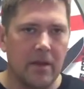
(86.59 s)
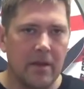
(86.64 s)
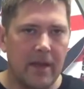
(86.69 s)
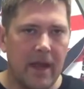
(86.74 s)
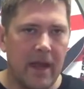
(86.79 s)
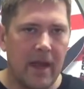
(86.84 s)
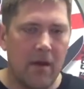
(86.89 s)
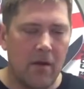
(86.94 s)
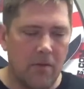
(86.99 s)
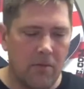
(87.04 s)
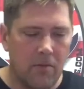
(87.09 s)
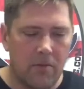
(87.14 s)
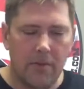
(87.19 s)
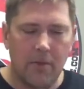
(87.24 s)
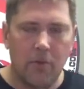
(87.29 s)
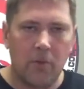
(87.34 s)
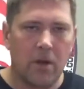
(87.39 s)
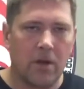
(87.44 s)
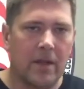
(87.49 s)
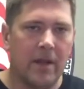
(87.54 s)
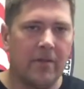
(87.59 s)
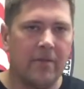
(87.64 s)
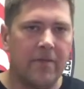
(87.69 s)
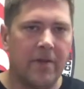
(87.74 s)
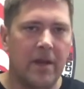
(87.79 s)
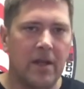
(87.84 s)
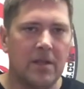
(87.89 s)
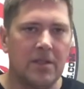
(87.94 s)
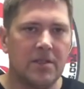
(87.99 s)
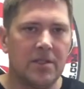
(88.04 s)
Now, the working
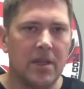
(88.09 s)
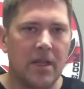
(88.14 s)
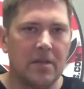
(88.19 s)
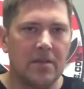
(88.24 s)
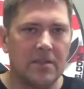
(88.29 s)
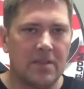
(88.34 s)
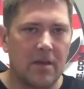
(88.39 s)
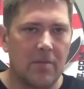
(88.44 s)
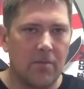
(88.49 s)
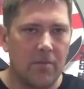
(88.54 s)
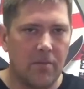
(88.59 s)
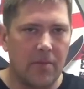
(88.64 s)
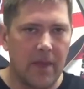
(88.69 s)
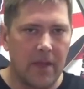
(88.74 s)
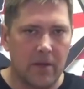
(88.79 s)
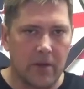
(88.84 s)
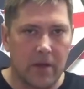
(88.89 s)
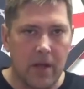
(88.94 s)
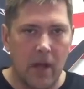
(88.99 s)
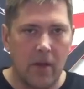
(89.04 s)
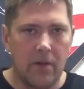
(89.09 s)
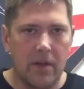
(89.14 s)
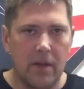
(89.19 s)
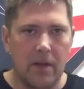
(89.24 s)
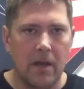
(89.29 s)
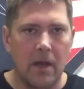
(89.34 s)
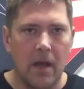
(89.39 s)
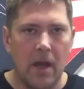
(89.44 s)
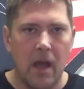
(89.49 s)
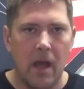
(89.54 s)
finish and some that are
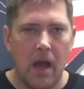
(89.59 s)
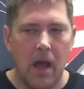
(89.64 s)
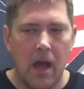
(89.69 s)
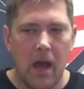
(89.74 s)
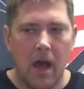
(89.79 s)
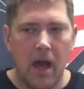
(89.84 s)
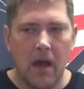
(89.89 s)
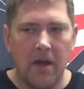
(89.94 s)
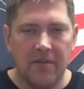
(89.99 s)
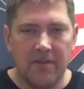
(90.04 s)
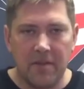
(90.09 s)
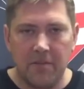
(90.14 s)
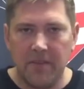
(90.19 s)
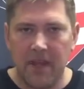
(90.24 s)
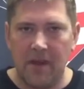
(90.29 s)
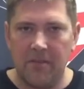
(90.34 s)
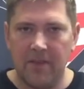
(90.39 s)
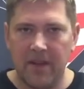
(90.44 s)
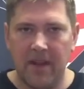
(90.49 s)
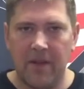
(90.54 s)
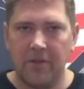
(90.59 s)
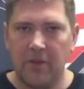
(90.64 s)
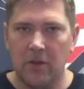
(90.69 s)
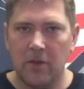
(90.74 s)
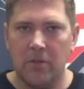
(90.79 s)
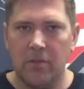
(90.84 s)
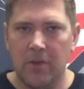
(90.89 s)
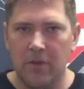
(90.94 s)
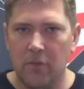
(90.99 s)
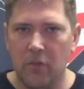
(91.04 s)
coated sometimes have a
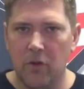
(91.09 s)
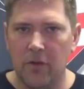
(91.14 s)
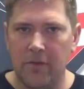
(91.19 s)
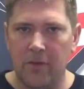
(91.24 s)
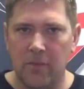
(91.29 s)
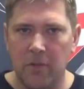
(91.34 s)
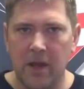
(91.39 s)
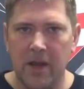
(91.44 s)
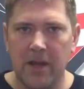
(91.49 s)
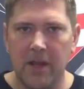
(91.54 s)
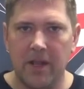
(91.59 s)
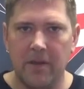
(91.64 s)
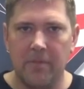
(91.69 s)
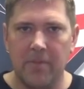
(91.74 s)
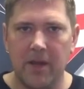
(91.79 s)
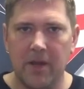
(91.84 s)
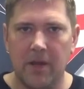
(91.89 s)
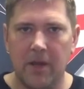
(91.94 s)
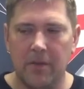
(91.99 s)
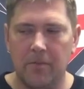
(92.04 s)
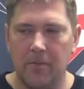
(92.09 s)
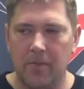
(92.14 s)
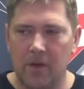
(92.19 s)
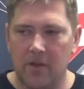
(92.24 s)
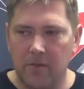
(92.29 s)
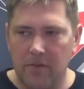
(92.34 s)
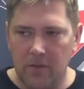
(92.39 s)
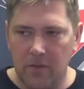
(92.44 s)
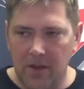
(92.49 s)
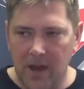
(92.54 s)
little bit more of a break-in period,
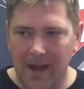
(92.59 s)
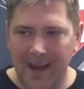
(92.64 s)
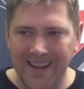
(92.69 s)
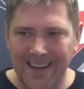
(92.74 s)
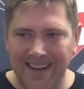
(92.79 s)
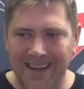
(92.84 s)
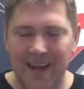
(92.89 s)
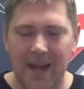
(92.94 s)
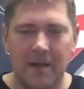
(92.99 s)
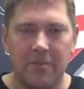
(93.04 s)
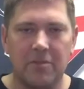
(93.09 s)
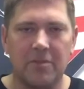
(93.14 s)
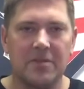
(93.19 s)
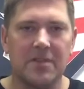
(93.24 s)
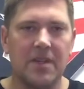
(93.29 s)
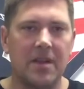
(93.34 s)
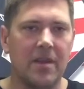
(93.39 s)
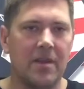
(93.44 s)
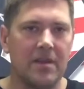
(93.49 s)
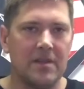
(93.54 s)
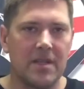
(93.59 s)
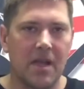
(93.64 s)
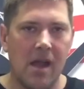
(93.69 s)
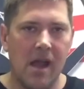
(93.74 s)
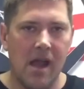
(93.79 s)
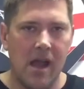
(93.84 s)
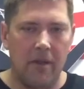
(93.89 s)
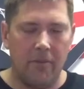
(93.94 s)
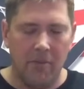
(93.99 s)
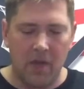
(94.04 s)
but for 99% of the
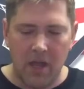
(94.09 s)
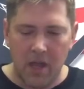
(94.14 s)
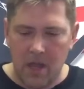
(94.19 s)
time,